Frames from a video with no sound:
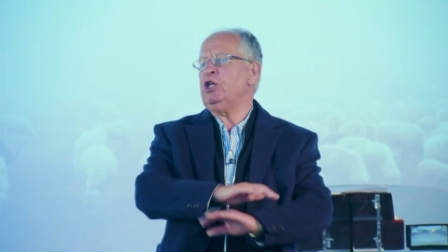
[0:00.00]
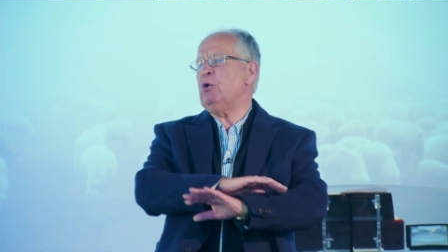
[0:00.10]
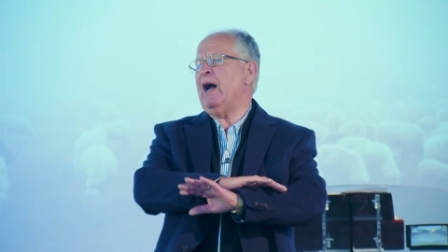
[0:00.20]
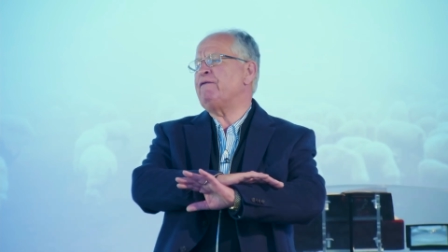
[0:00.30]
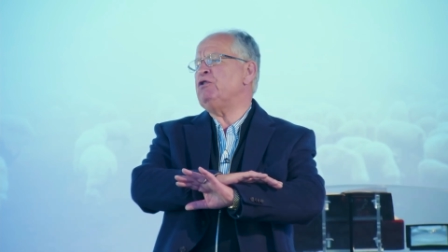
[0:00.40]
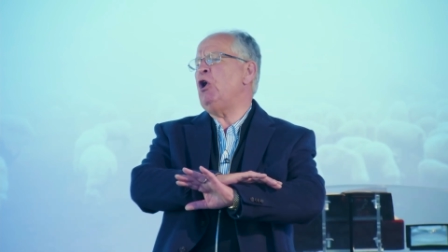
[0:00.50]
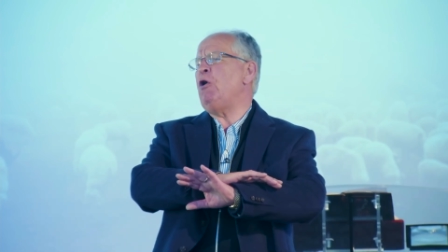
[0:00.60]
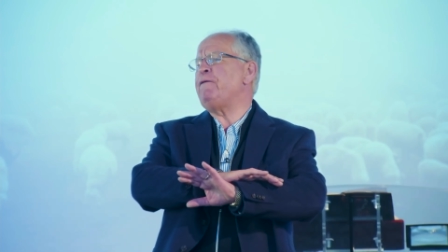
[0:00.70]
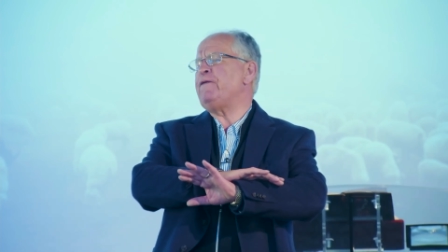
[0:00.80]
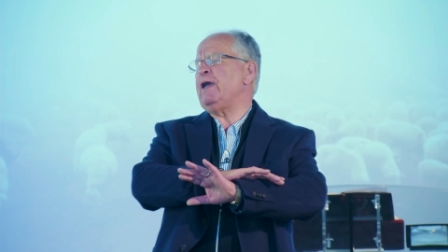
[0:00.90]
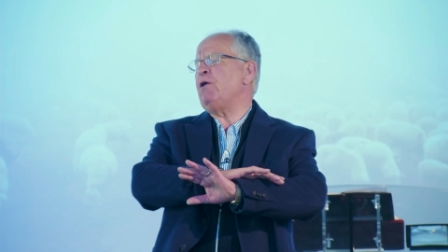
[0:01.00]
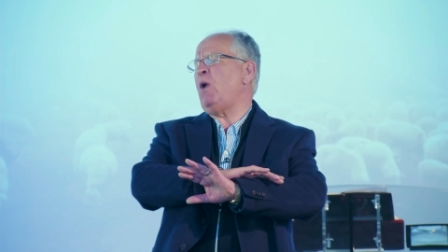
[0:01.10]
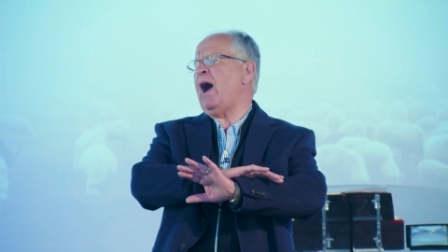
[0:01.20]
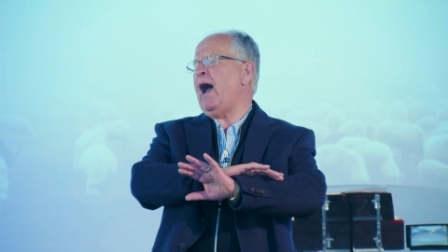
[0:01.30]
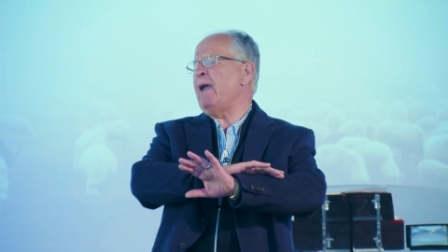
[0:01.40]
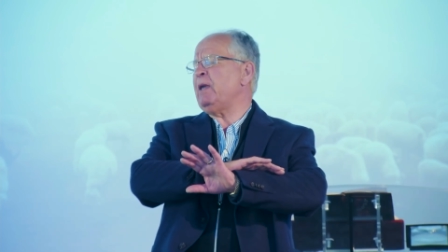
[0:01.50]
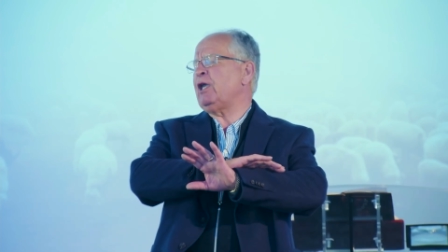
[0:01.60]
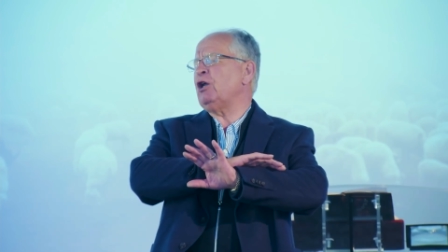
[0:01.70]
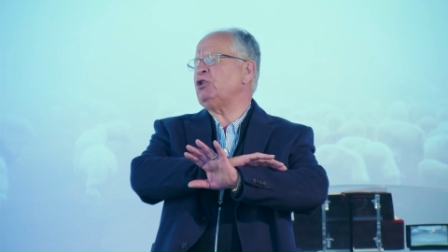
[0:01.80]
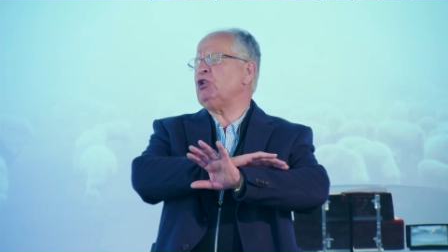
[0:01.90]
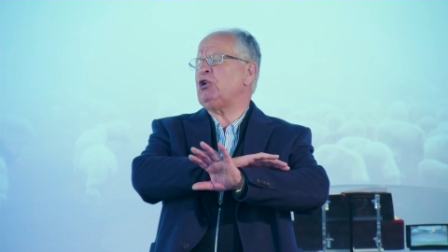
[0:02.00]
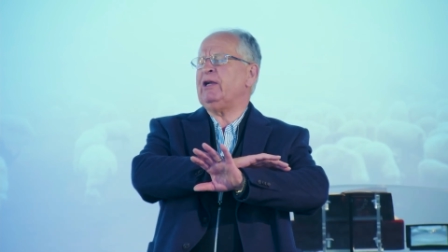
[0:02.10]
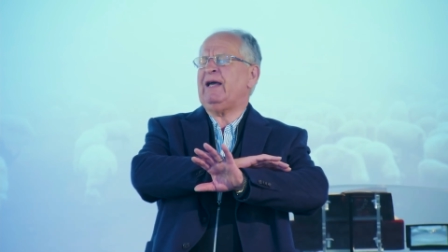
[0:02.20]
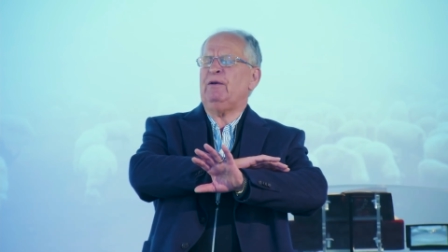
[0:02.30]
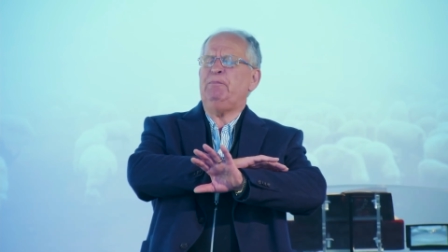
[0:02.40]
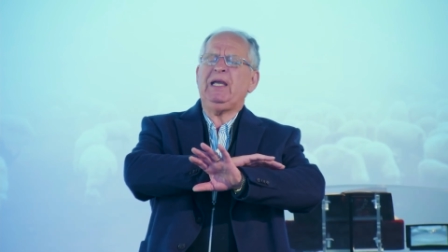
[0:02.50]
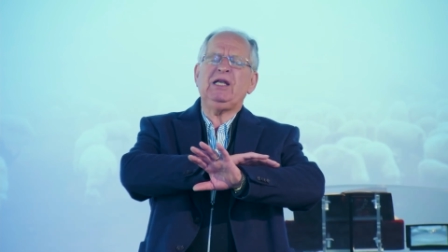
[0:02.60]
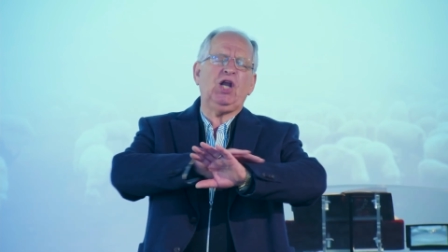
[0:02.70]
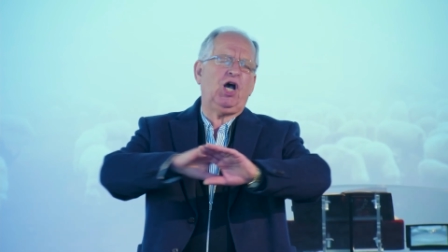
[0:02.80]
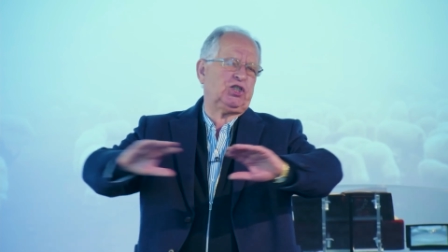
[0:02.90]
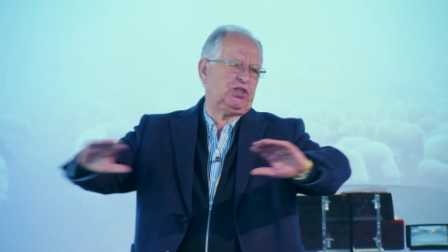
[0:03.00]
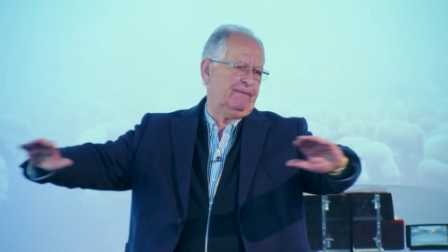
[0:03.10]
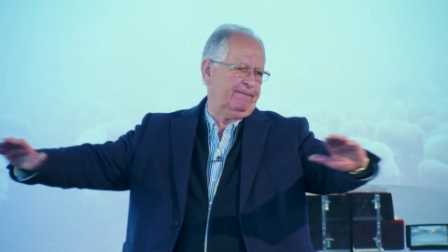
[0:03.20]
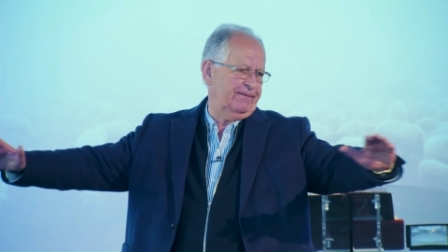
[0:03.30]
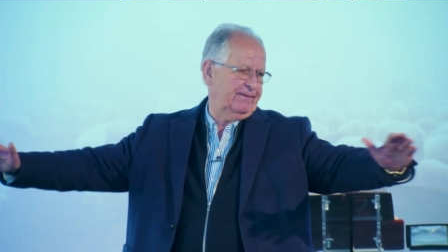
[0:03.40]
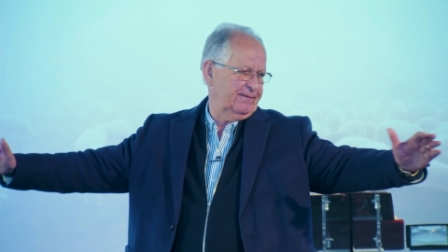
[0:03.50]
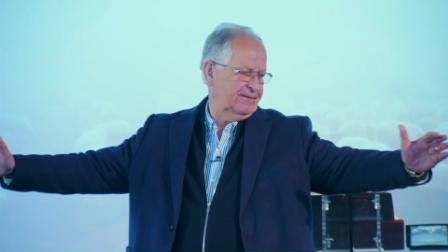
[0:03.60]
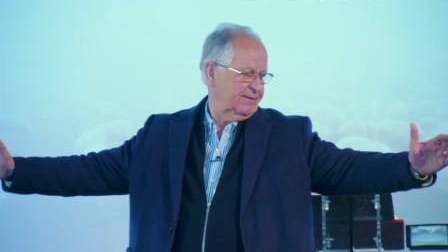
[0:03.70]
You have no fear. Why? Because you're going to have a big notch up